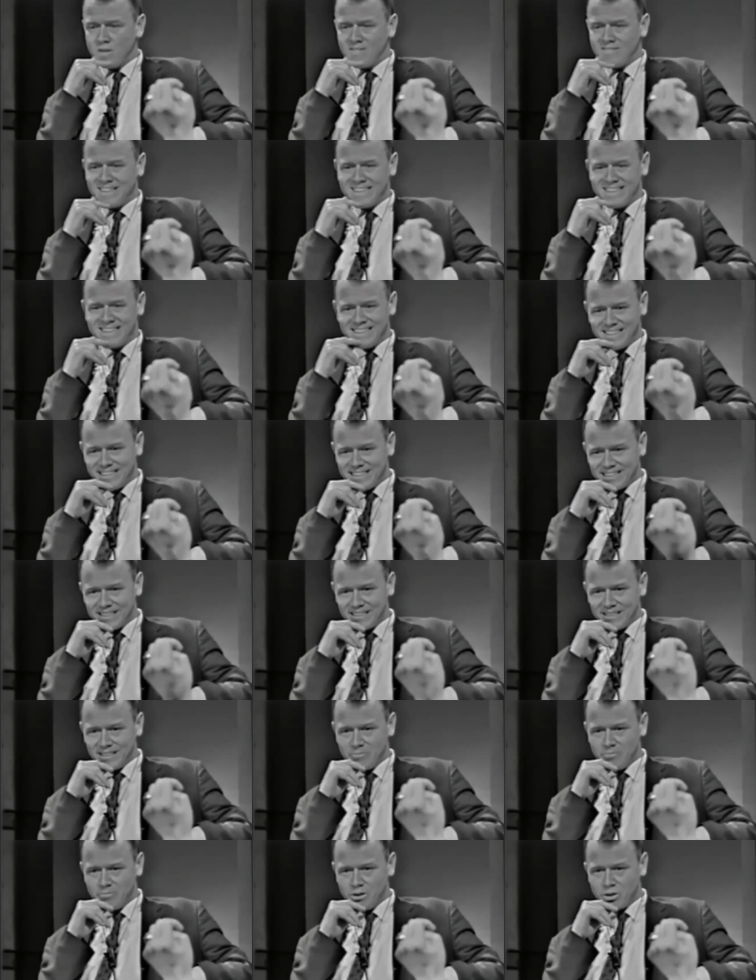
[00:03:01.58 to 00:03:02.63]
who have
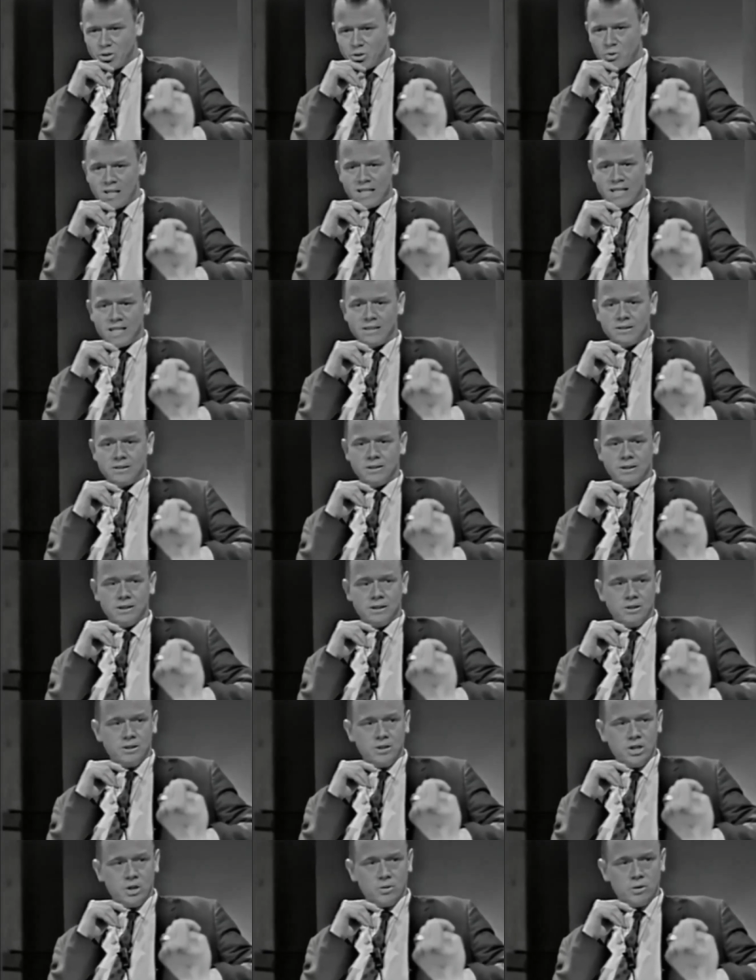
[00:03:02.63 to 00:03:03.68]
consistently betrayed
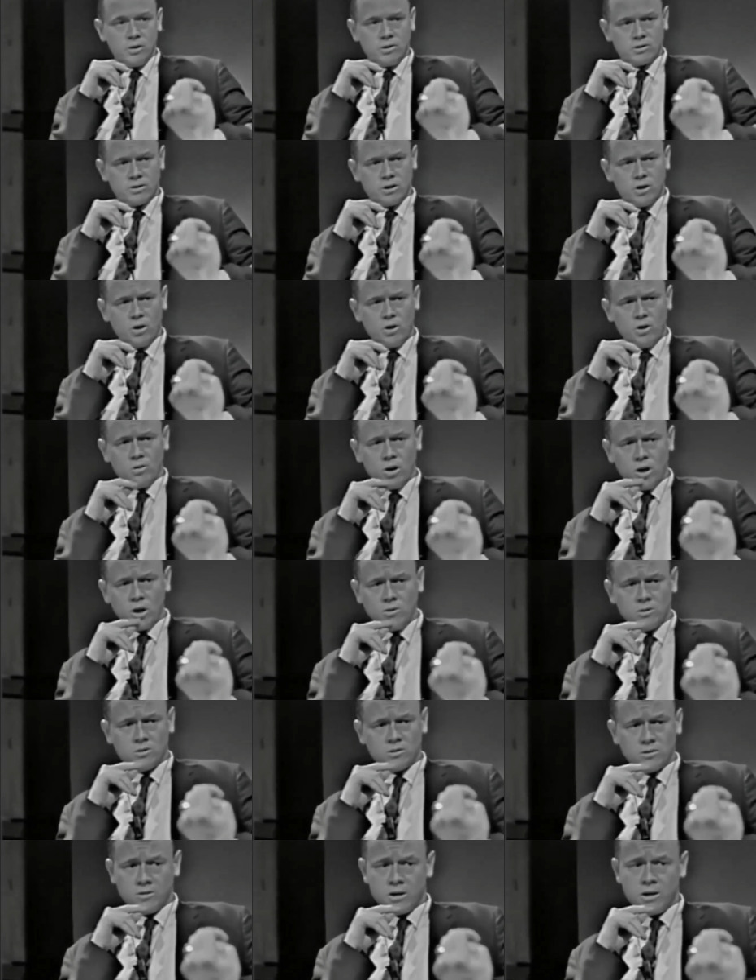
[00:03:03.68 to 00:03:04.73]
Negroes in a whole
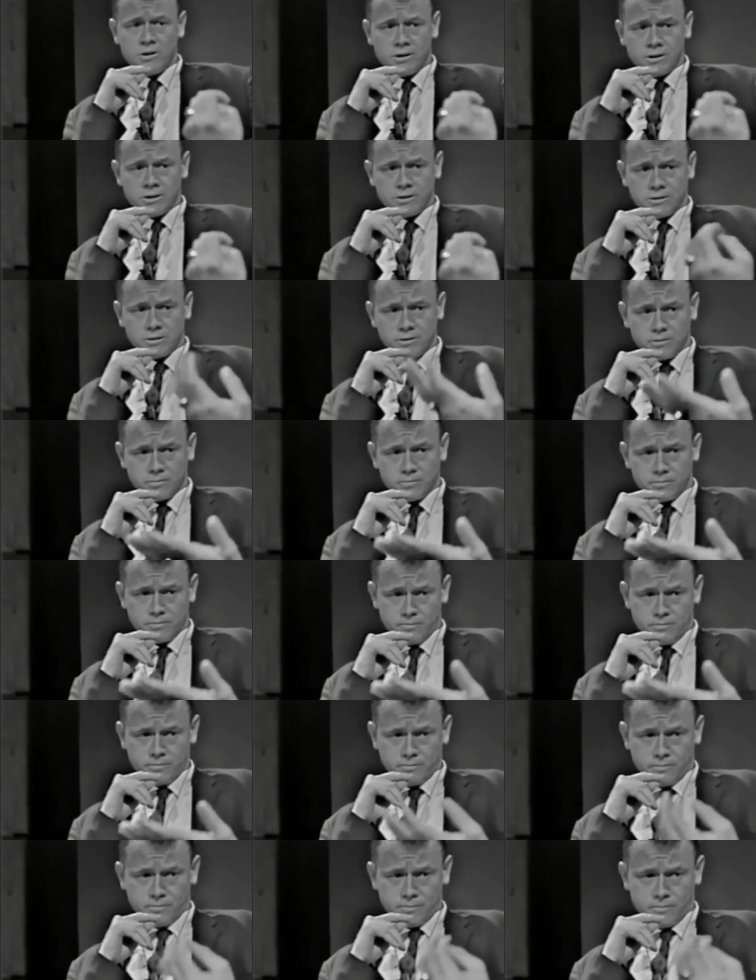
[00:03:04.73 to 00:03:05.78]
host of areas. They aren't
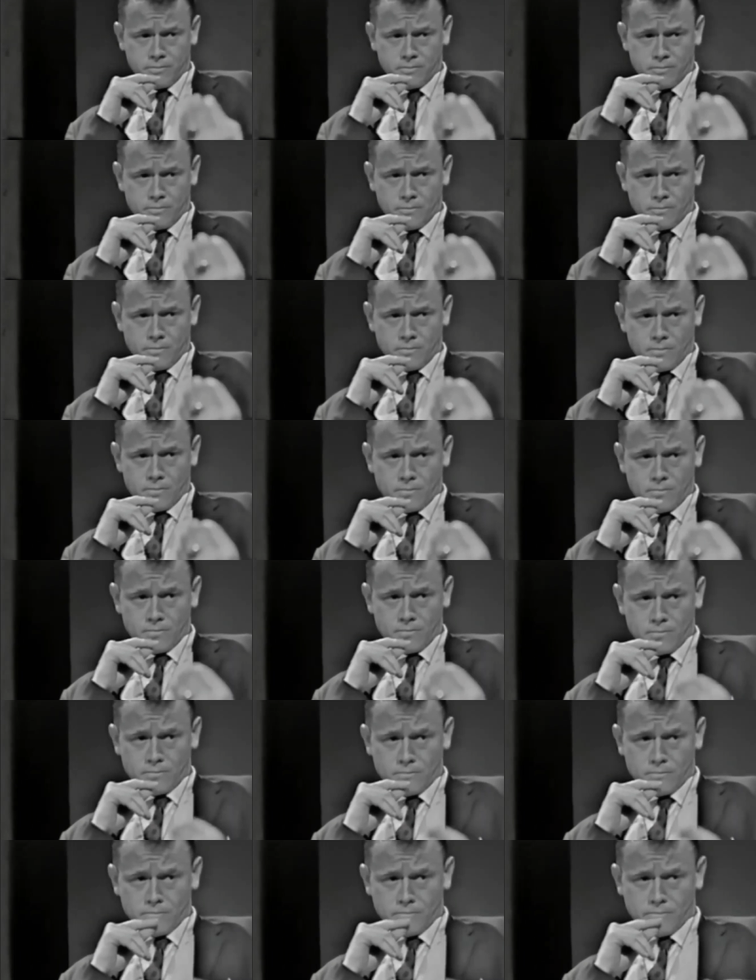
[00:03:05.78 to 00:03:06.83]
really Negro leaders.
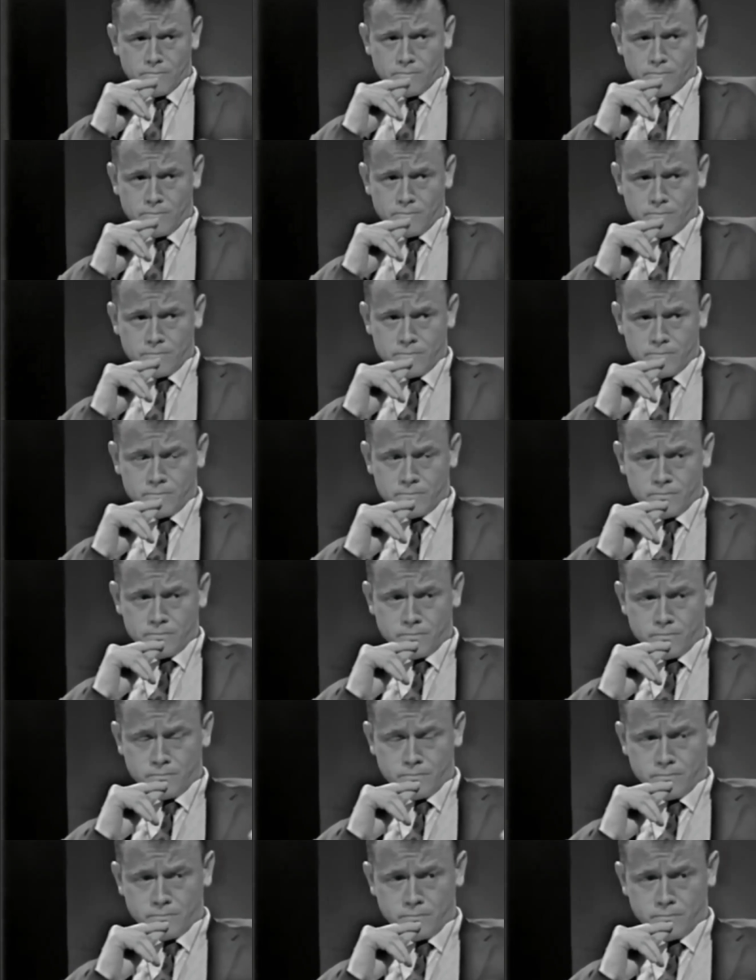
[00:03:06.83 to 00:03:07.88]
These are puppets that
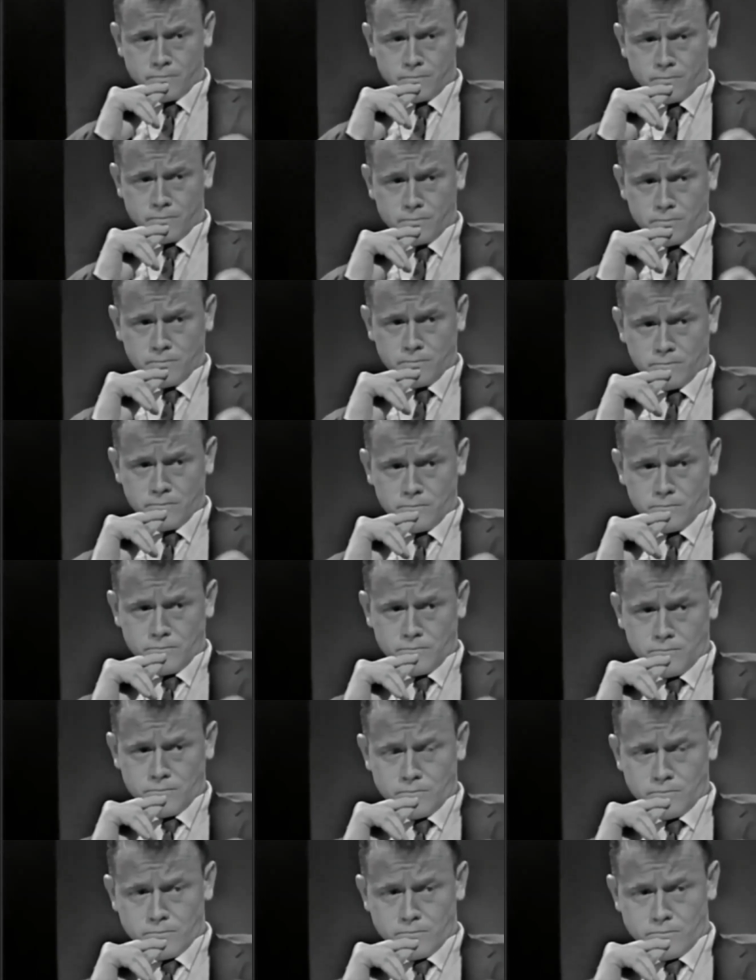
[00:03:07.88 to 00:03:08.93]
have been put in front of the
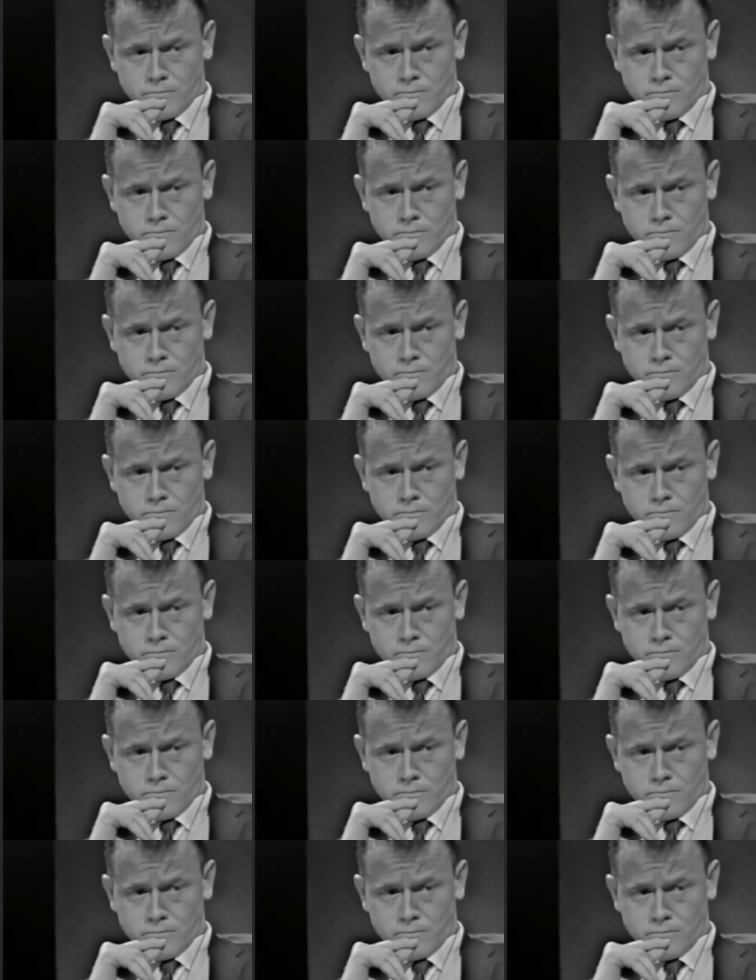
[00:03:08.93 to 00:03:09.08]
Negro